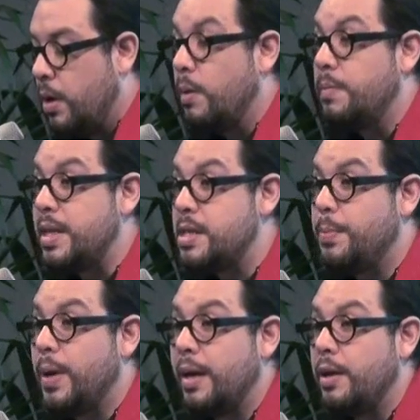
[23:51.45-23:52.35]
of this
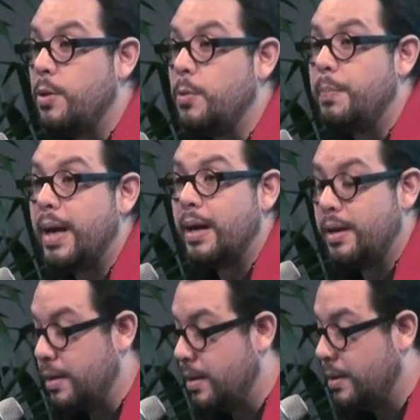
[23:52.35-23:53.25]
brand new
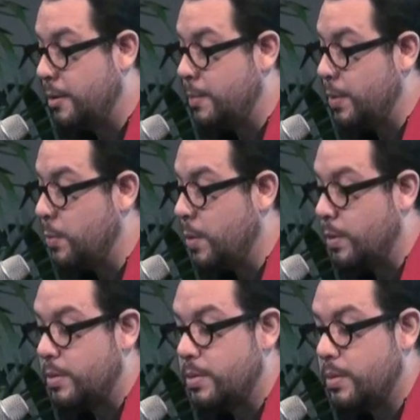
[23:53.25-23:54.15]
parallel urban
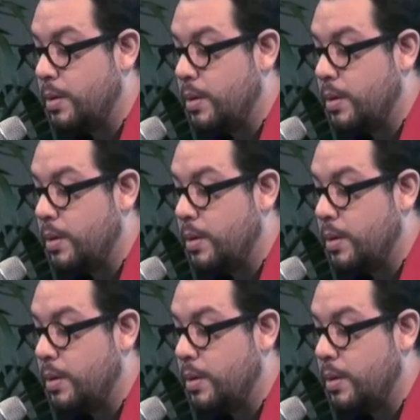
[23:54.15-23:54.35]
world.